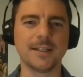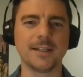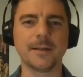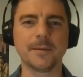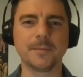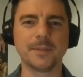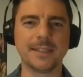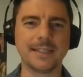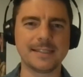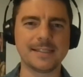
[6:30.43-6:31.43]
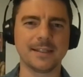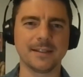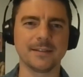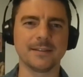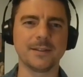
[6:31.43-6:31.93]
that
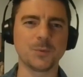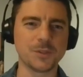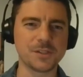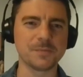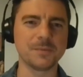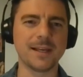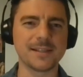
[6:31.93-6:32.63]
there were some